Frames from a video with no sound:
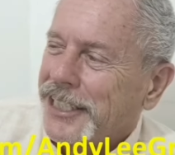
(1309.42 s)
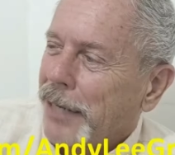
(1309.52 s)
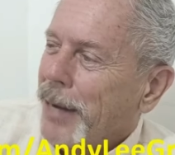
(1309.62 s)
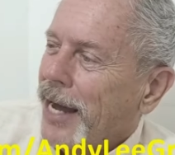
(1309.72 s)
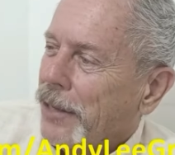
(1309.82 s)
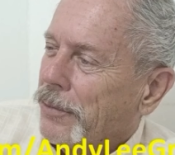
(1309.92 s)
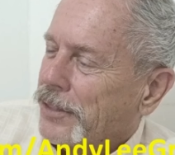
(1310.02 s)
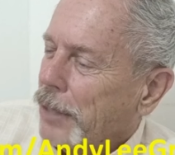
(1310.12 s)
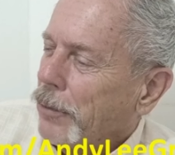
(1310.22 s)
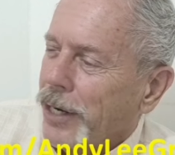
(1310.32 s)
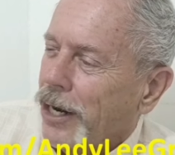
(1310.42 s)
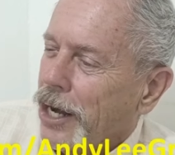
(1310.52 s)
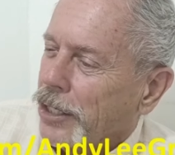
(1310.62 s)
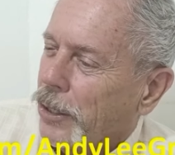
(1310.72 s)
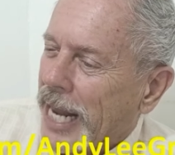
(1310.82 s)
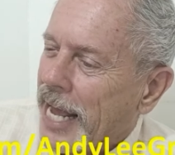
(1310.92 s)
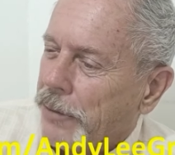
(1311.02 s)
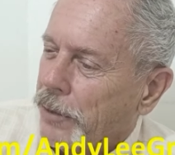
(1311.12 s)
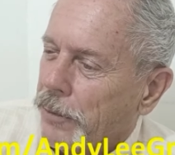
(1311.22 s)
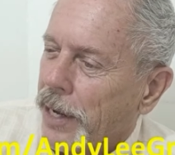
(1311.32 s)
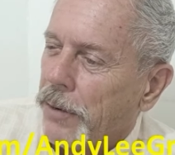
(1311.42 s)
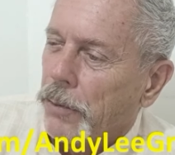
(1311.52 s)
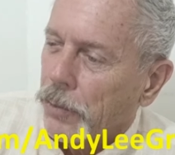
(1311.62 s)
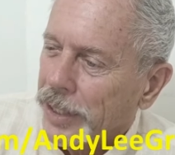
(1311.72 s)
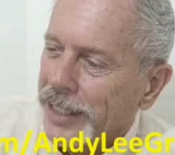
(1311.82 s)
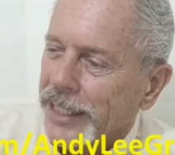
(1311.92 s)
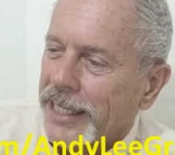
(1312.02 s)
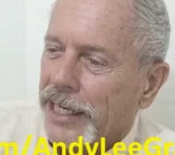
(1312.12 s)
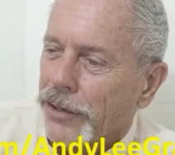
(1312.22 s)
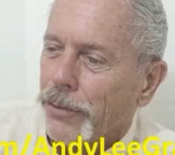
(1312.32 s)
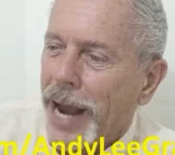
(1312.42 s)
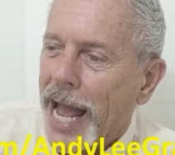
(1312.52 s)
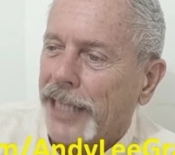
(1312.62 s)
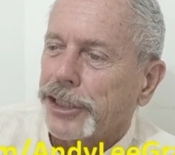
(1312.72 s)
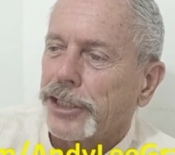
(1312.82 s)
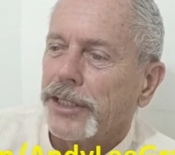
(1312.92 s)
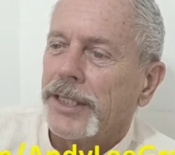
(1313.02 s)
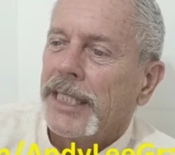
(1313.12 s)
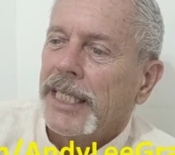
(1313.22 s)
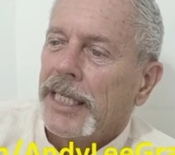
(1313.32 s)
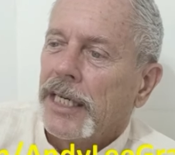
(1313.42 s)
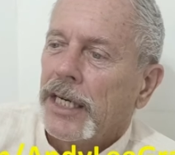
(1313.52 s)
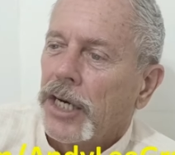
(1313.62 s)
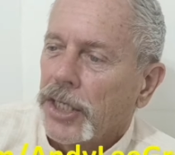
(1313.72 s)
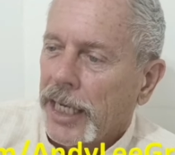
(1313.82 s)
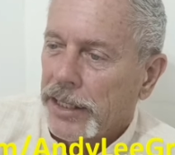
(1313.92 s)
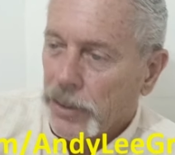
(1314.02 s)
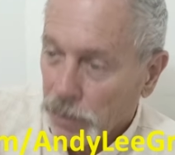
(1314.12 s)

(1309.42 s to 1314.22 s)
Somewhere along the line, we went really irrational. Okay,